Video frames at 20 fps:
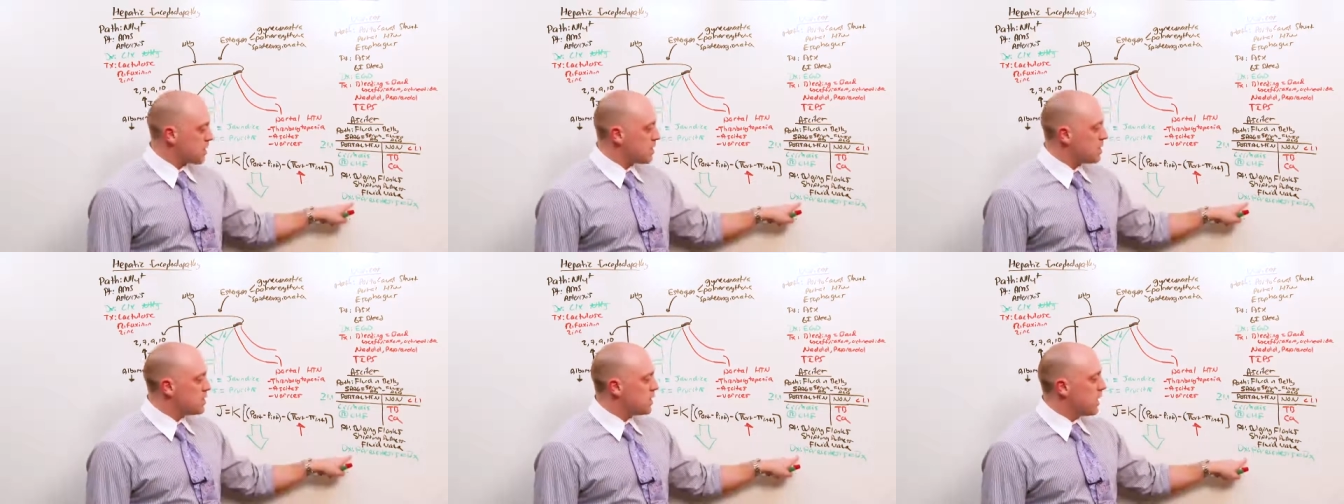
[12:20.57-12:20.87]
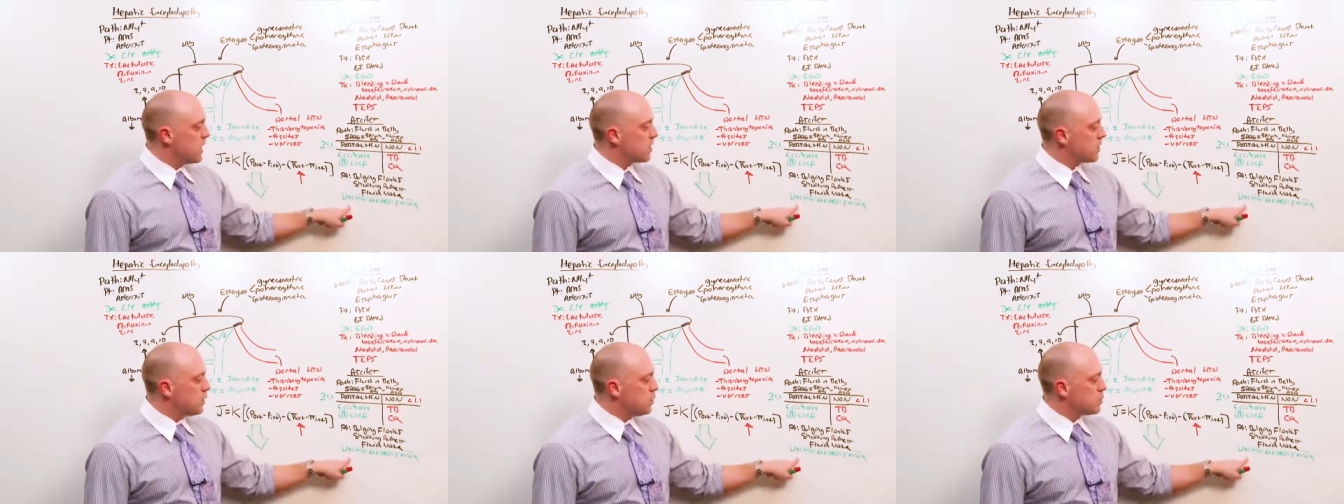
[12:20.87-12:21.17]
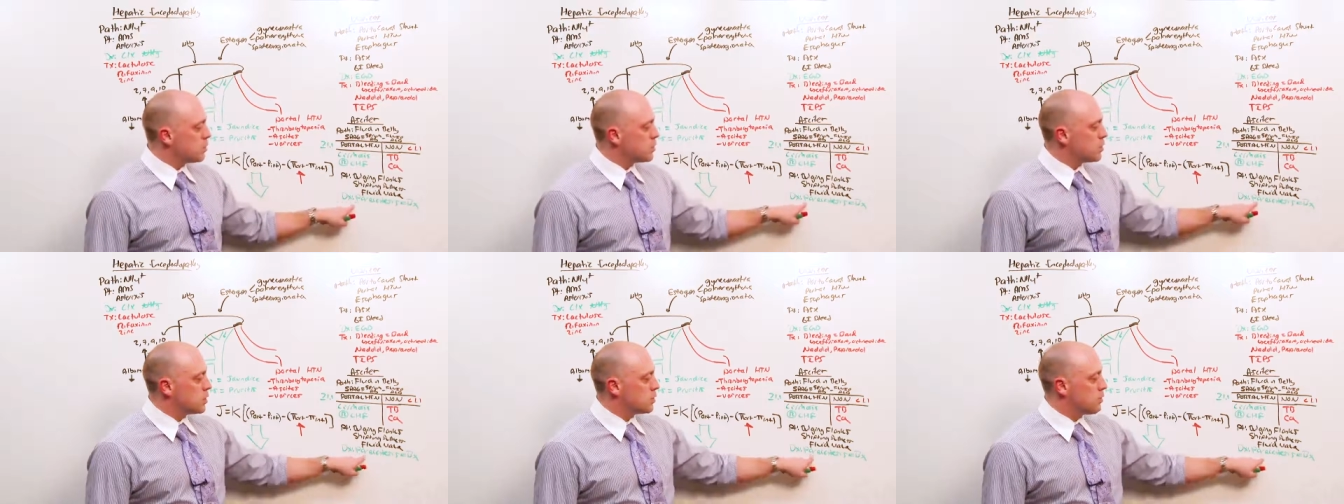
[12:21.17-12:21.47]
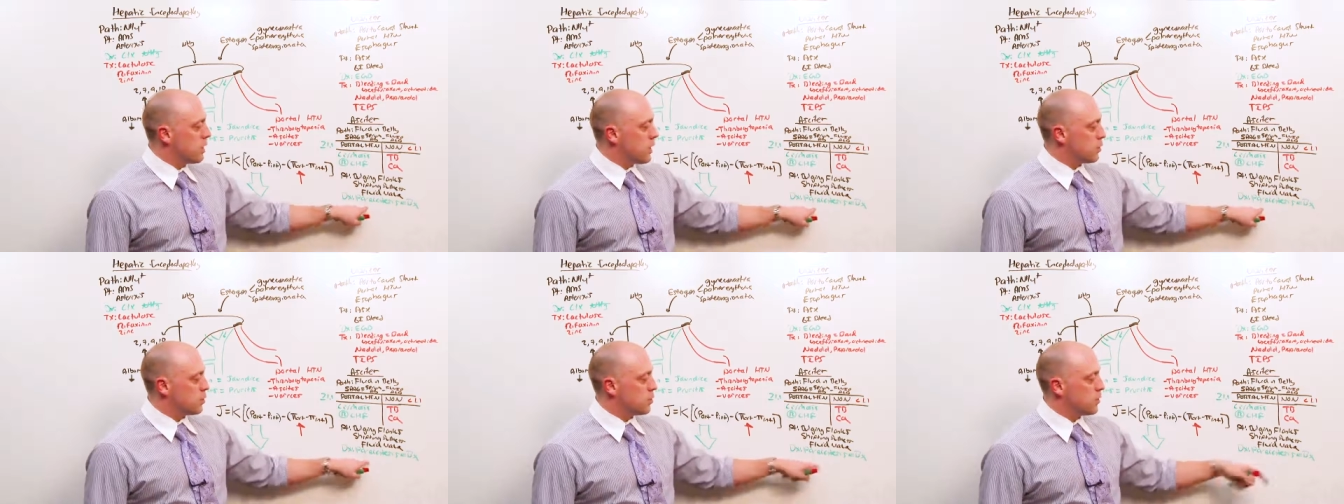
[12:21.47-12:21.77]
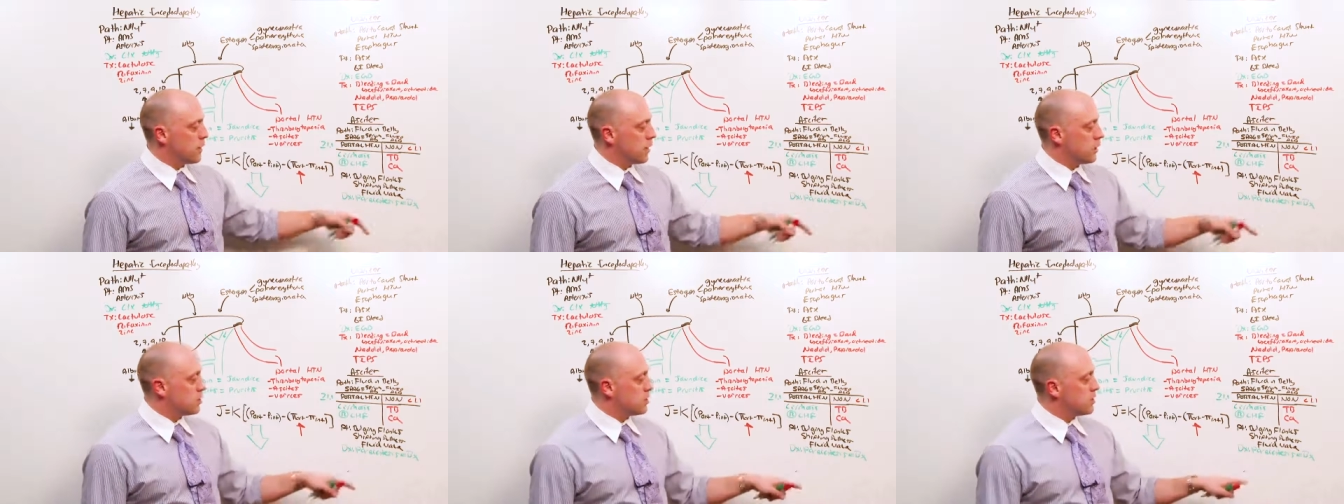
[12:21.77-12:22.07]
The diagnosis is made with the
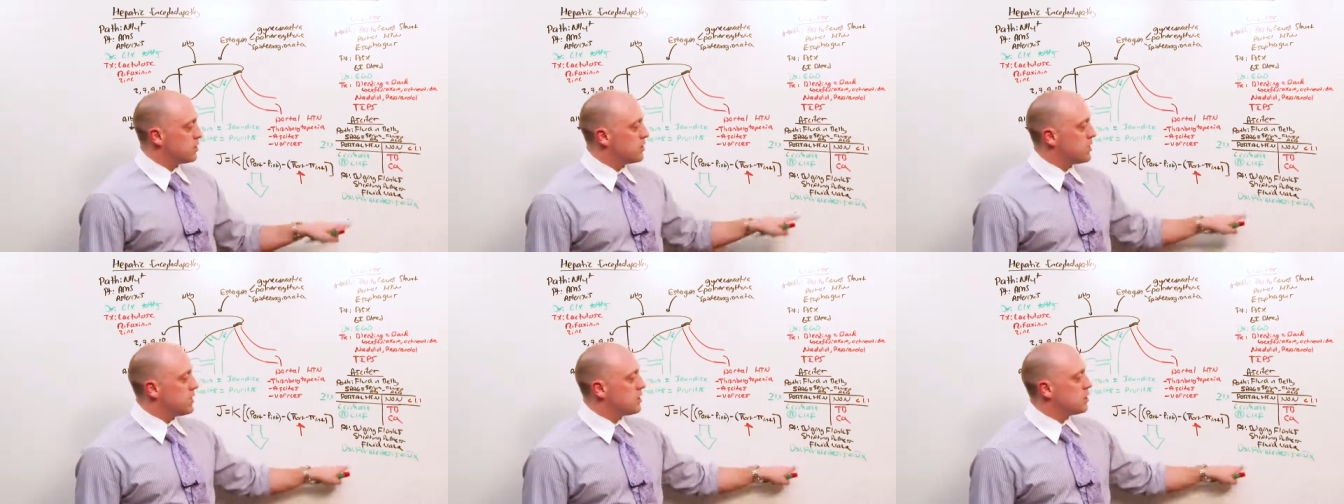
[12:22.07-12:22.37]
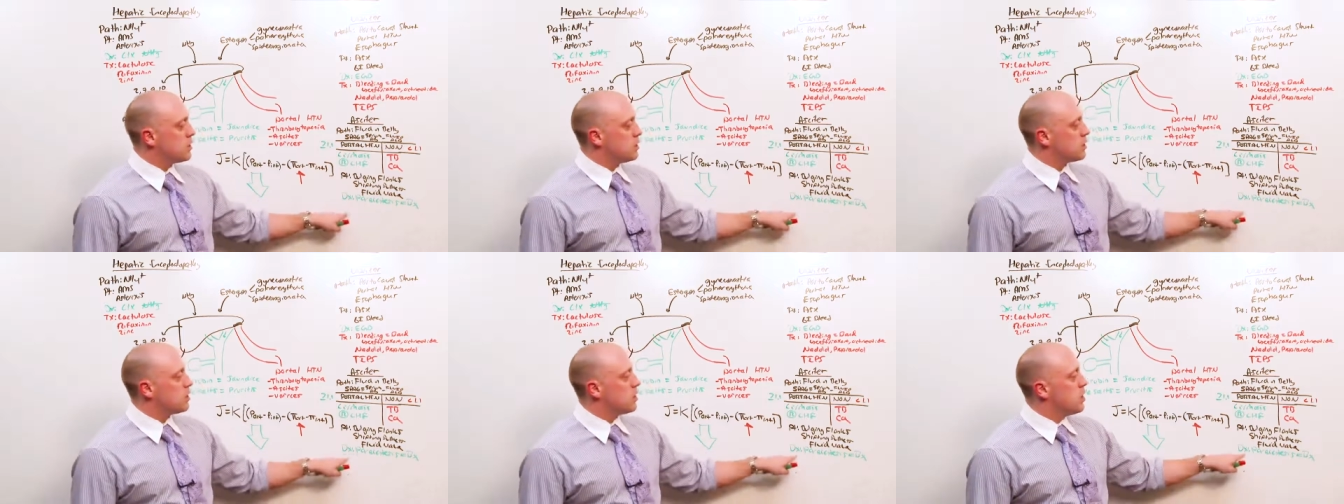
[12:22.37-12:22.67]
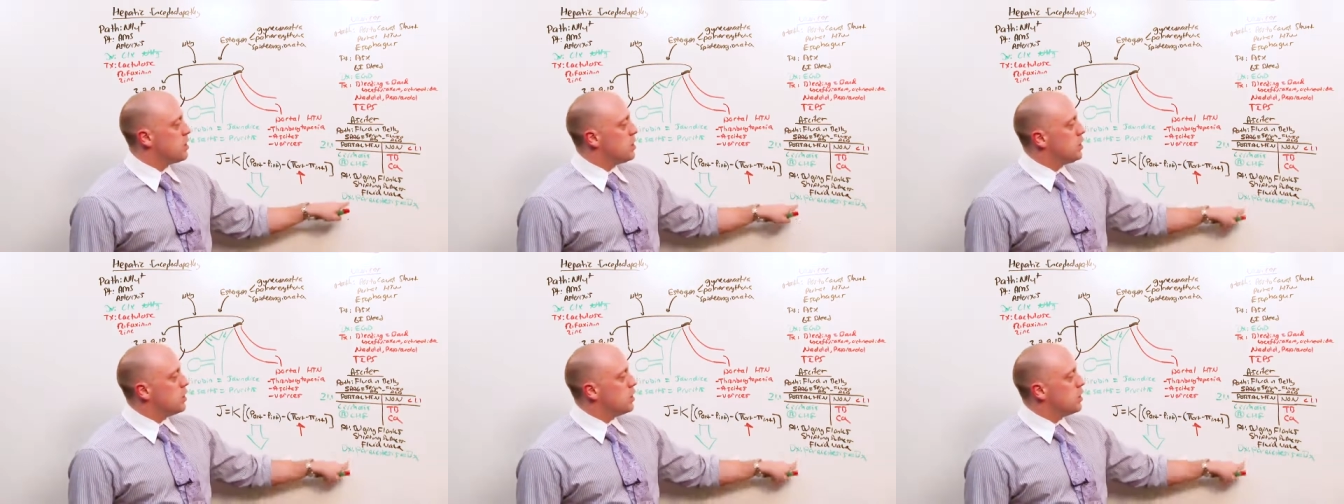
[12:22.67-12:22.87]
paracentesis,